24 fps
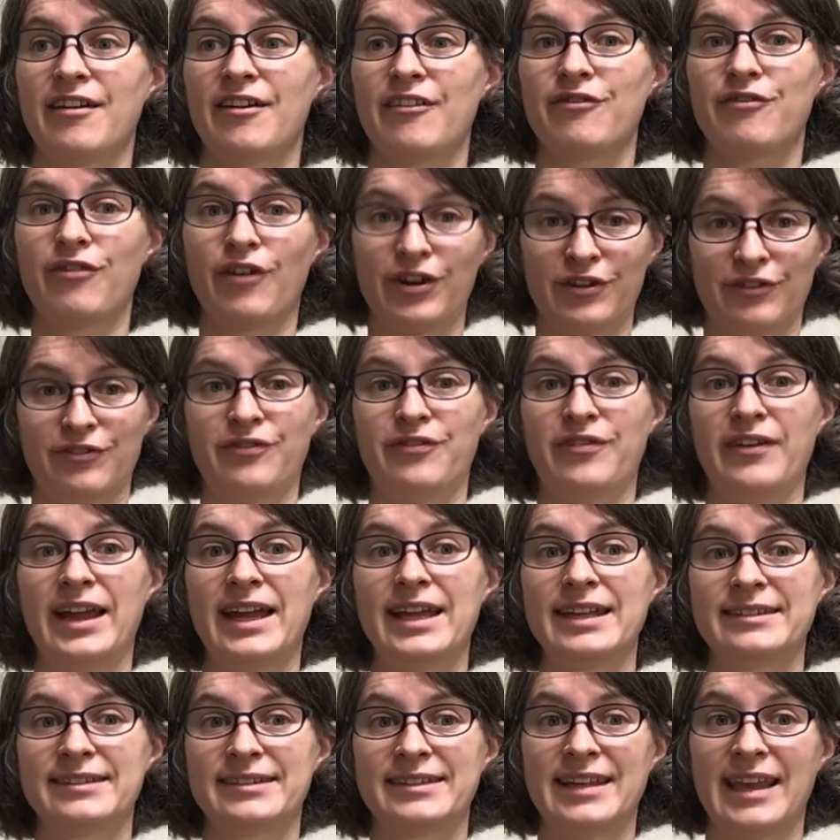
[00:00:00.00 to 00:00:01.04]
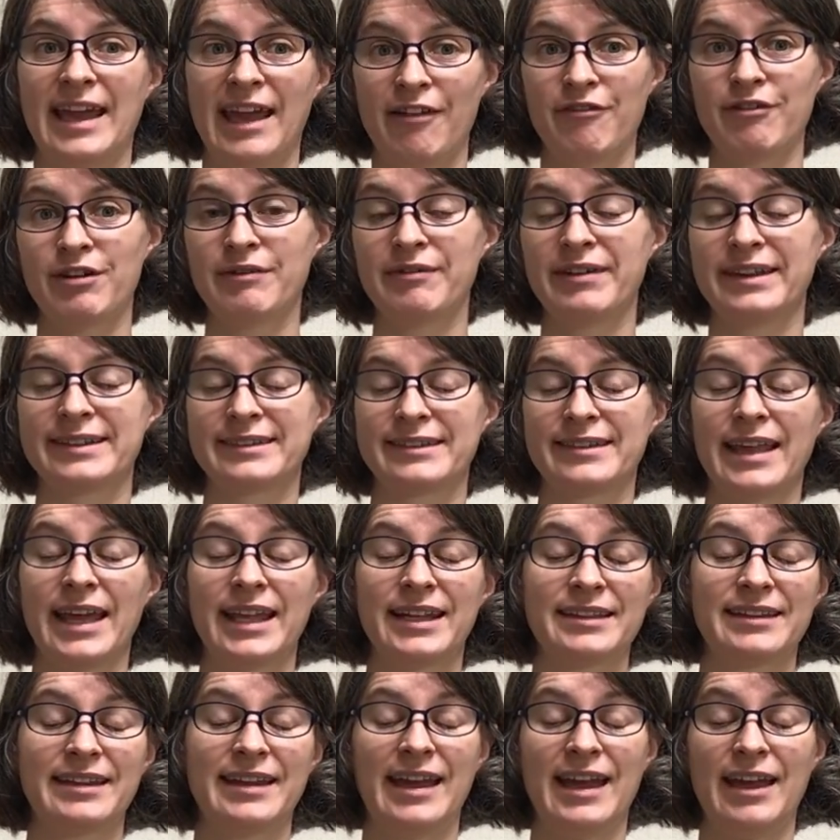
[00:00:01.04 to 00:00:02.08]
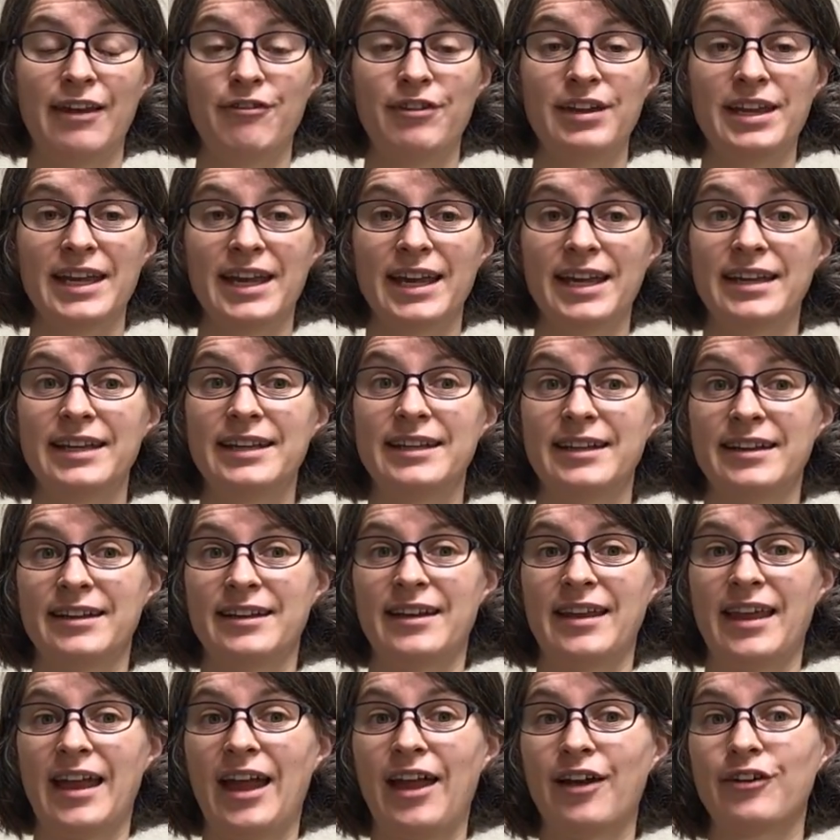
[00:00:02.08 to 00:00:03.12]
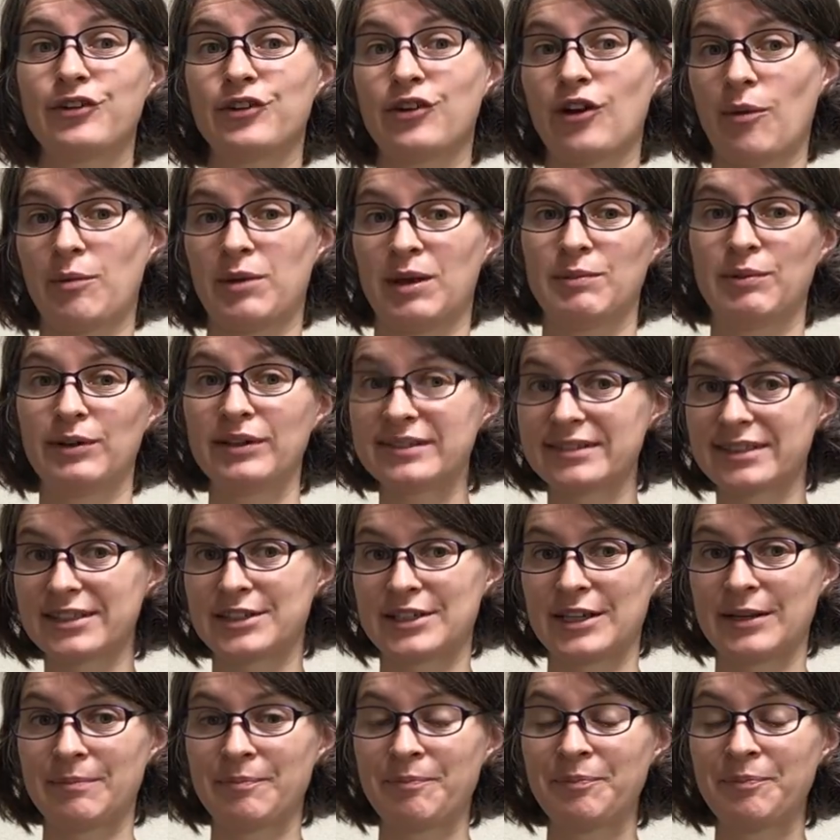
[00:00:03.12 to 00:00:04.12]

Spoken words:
front face carry with that carrier in an ergonomic position.